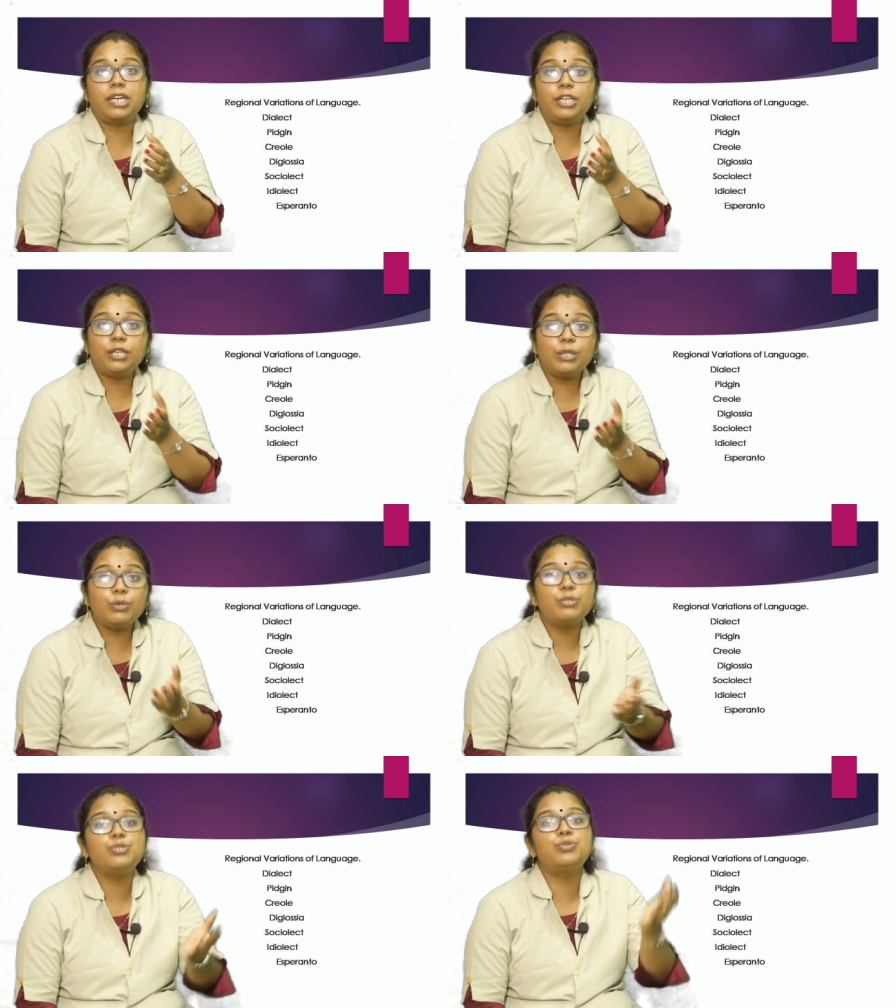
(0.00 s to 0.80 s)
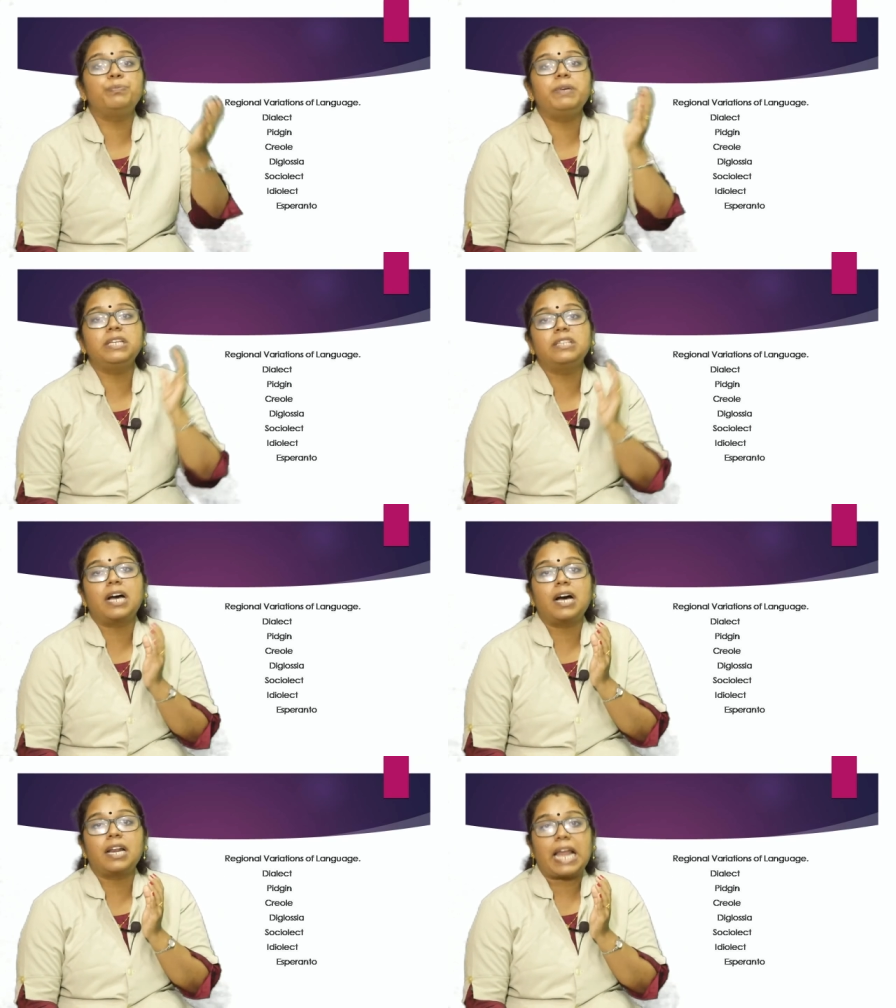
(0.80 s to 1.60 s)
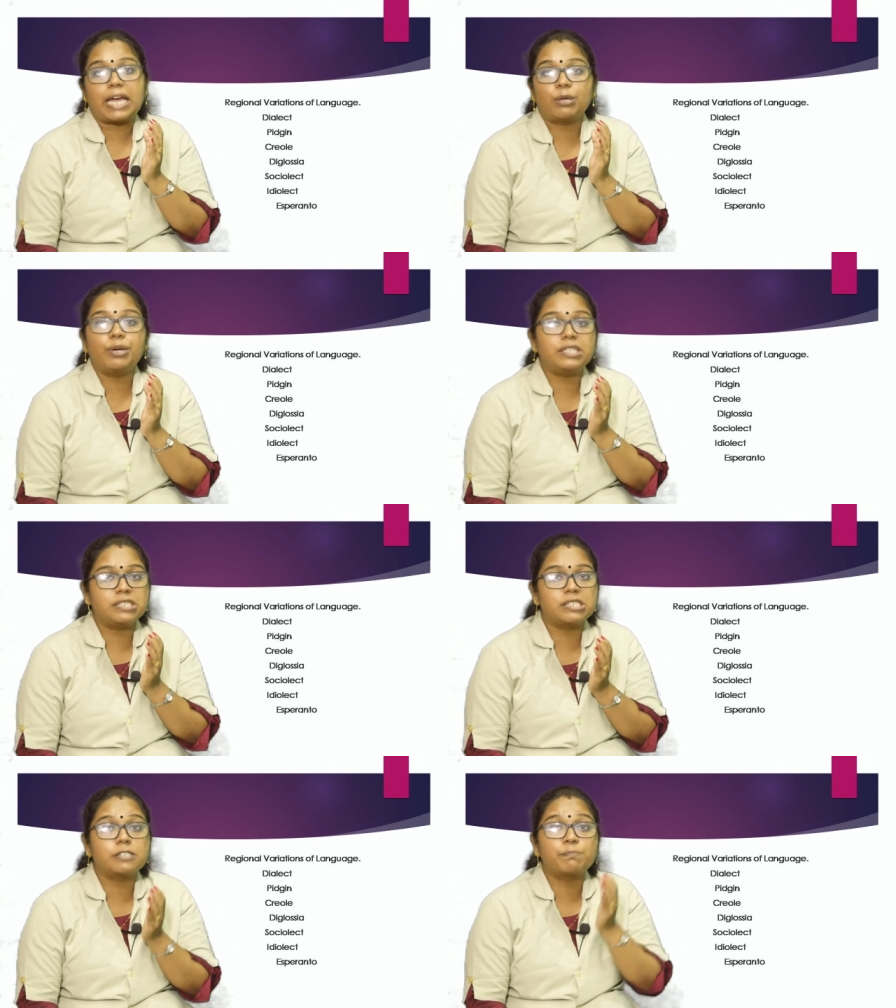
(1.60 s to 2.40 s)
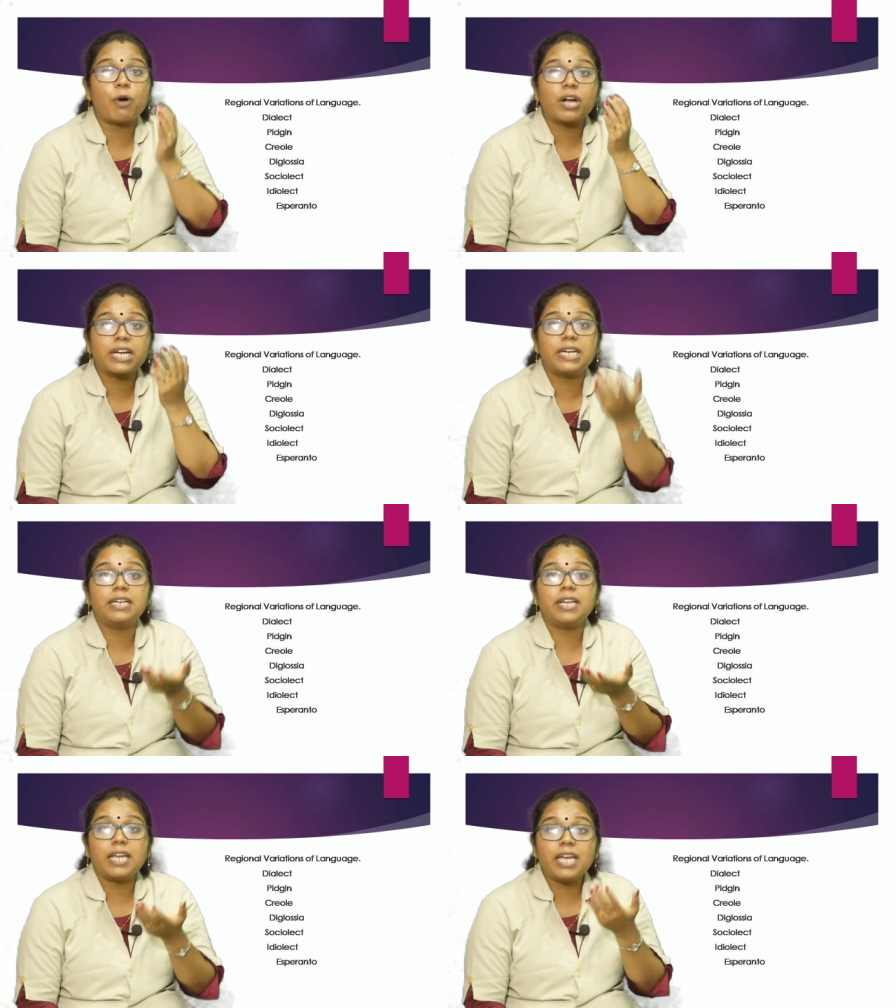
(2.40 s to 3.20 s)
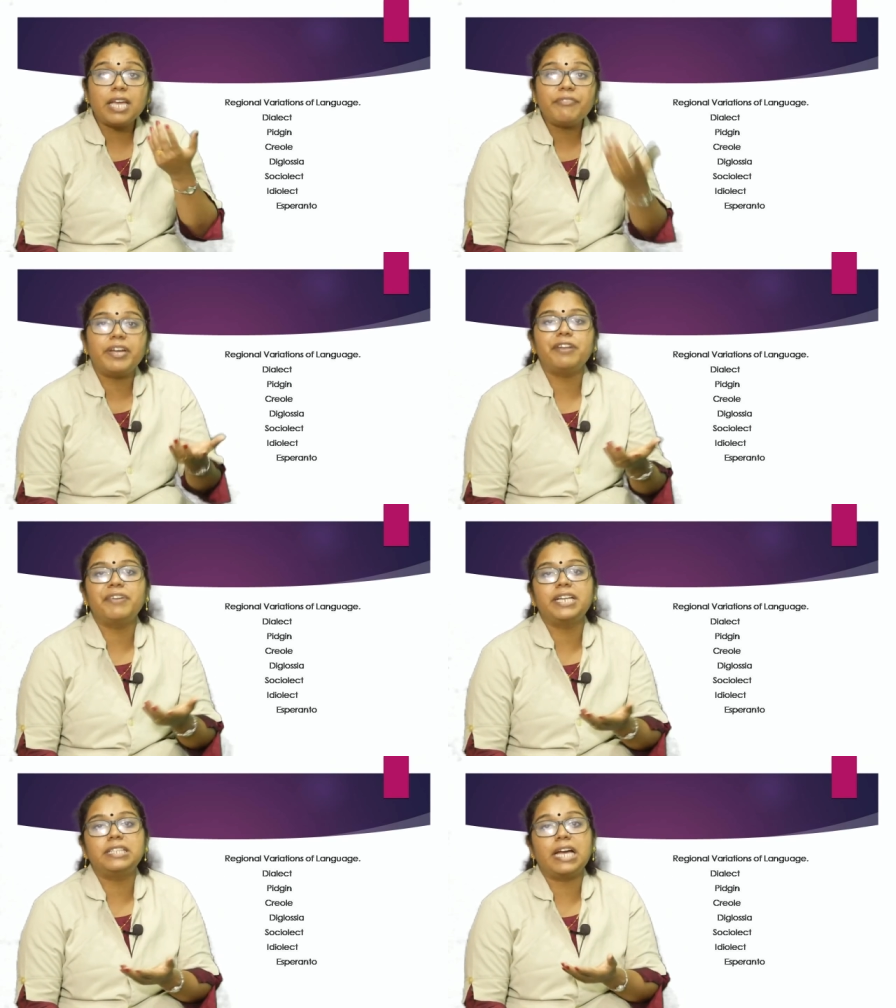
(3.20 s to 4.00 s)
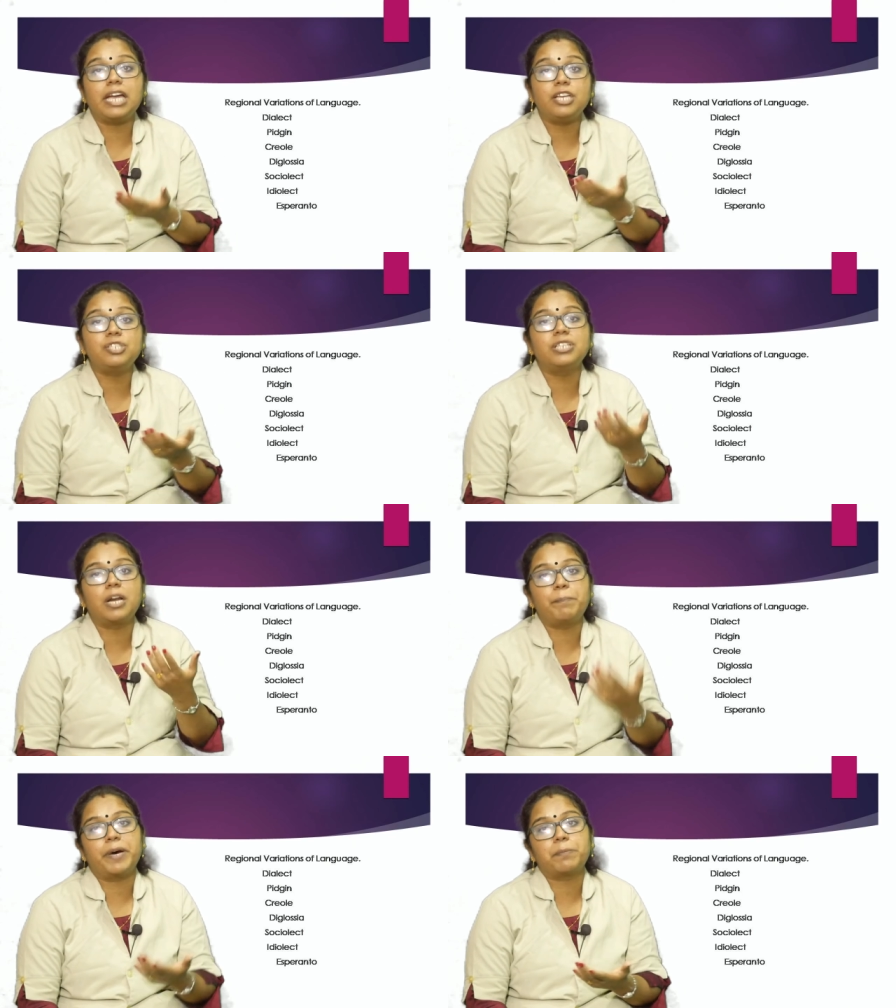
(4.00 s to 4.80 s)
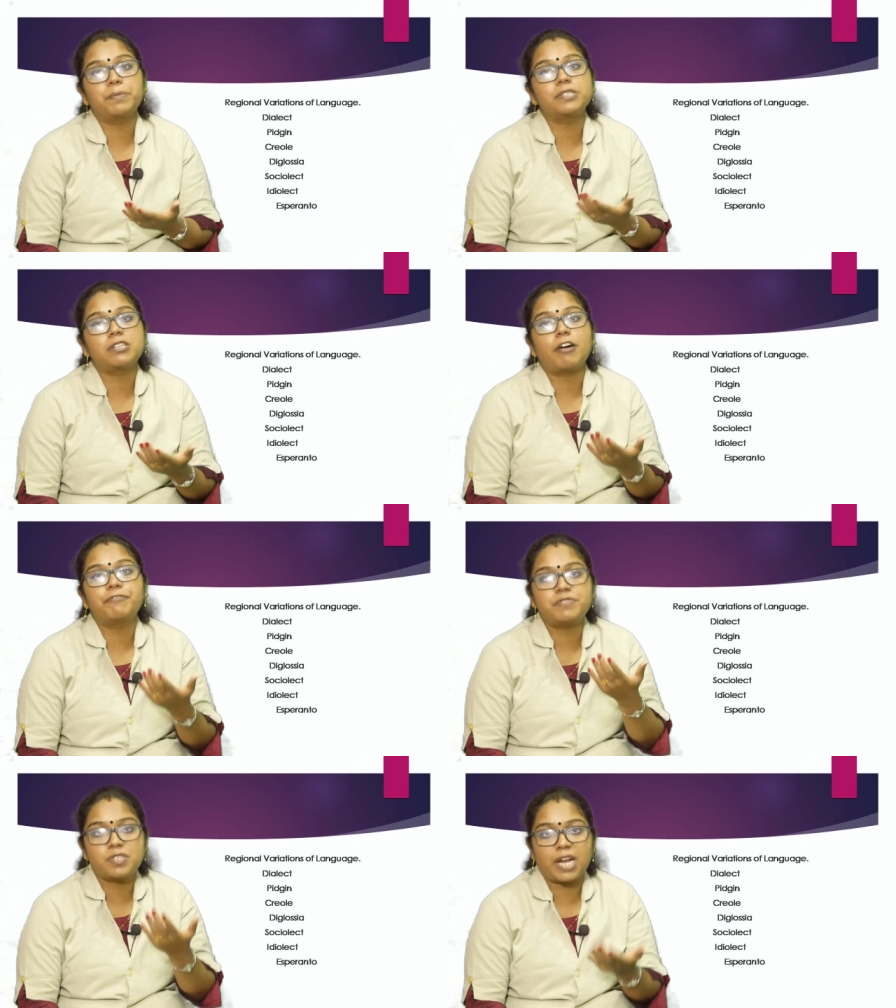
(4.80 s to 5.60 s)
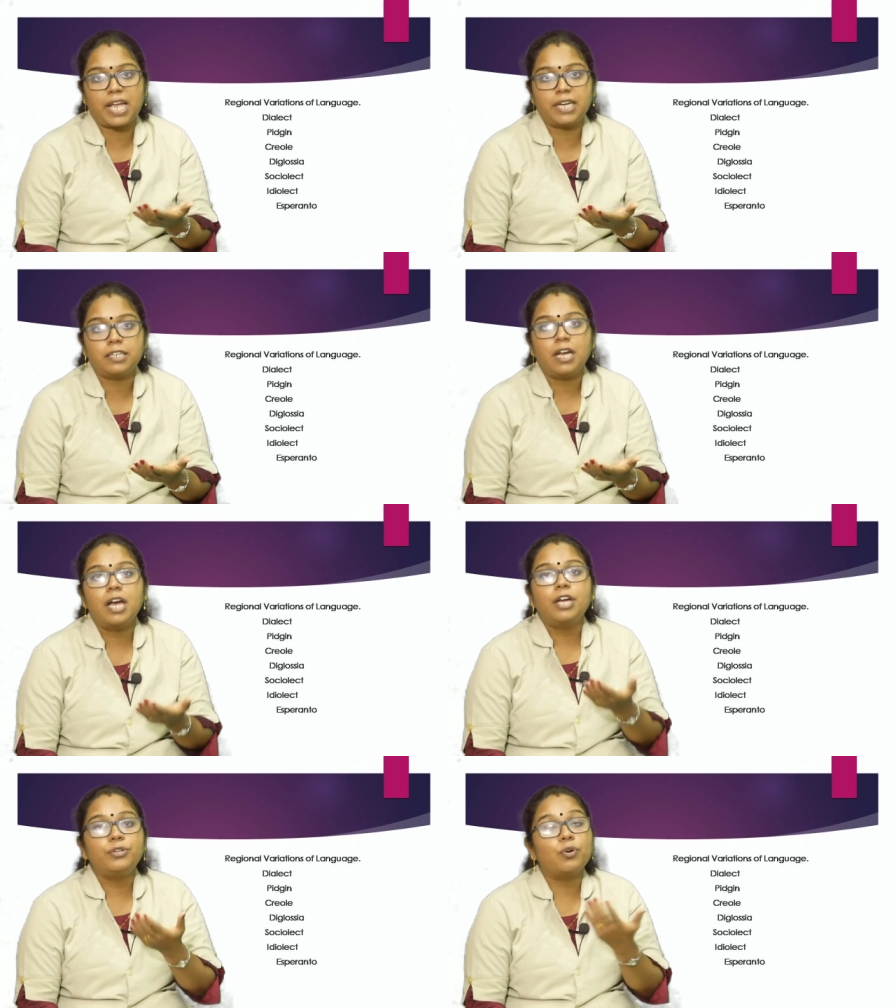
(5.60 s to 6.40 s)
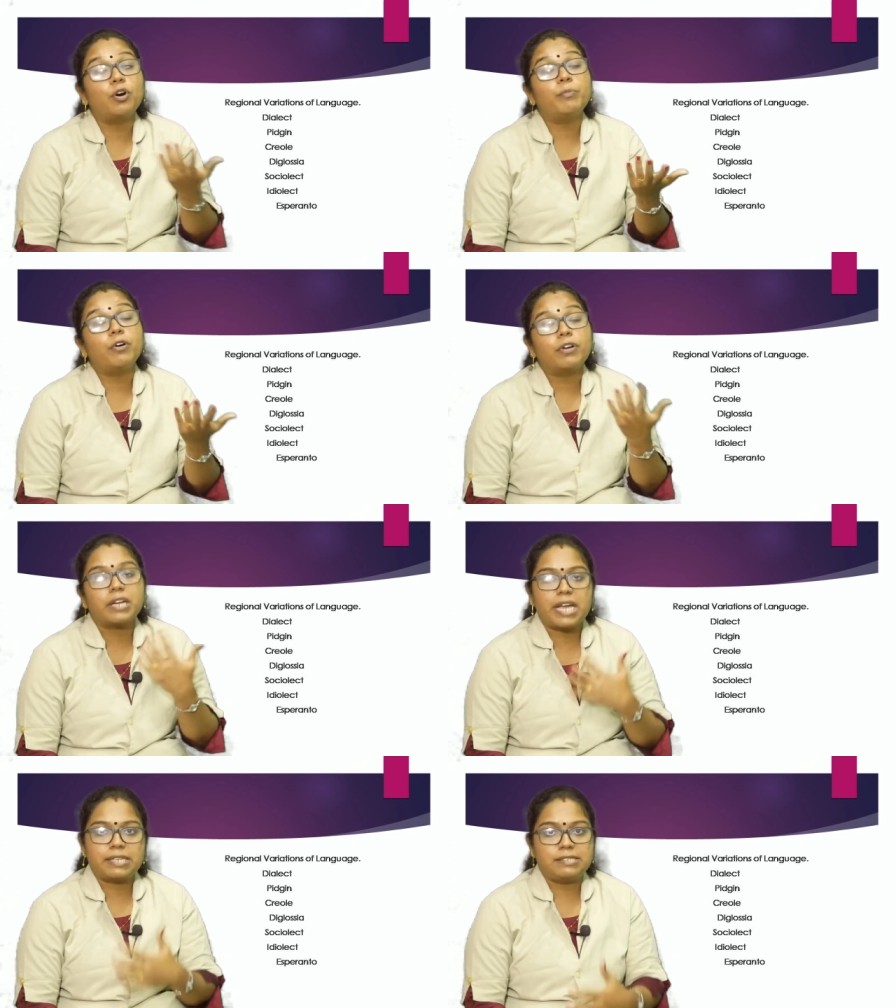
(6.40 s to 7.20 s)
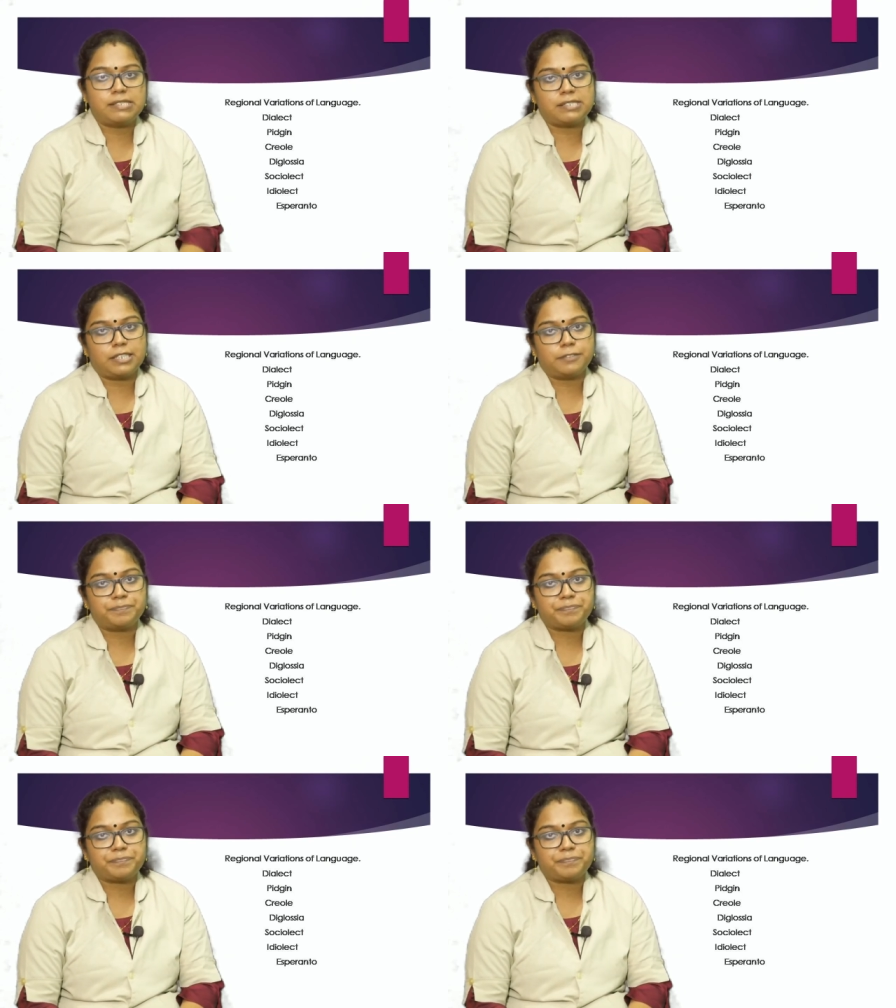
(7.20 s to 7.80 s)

continued to be the languages spoken even when the initial purpose of trade no more existed.